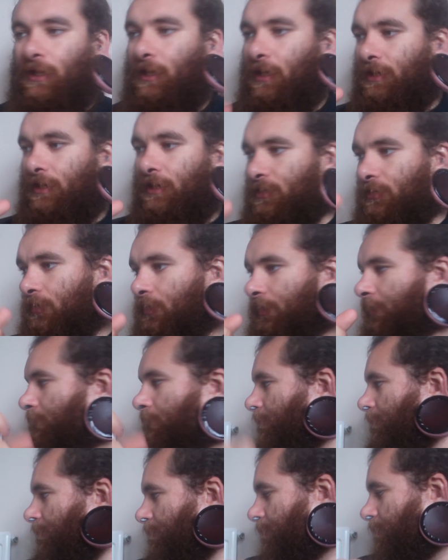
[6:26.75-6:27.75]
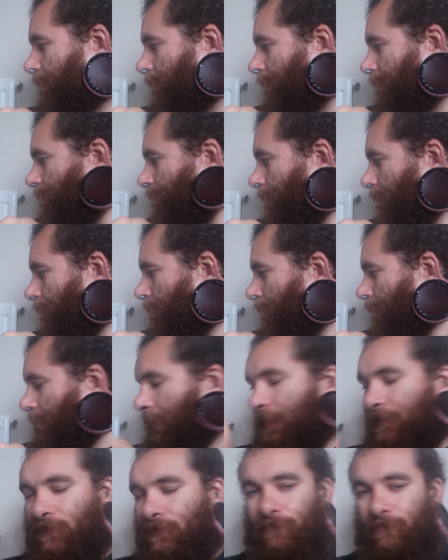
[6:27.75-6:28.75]
I should have got that ready to show you.
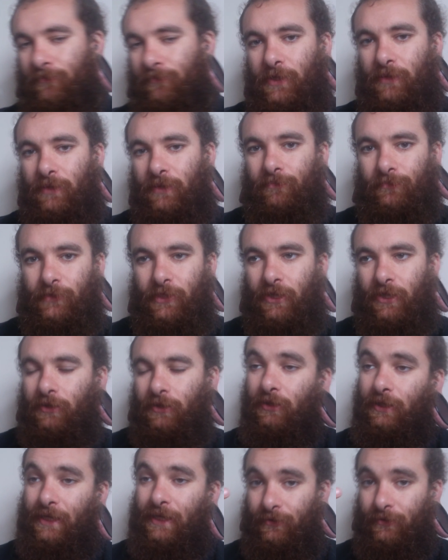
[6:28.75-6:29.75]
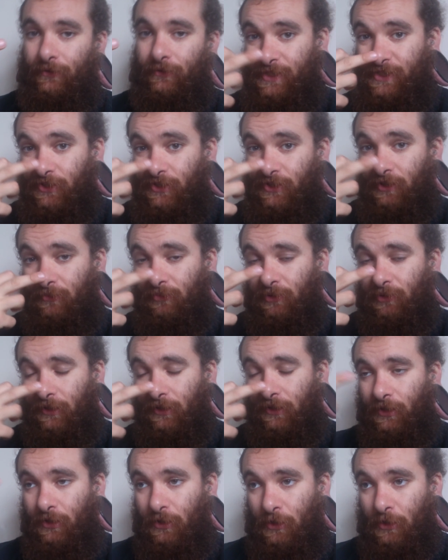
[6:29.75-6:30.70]
I have a tunnel and a solid plug.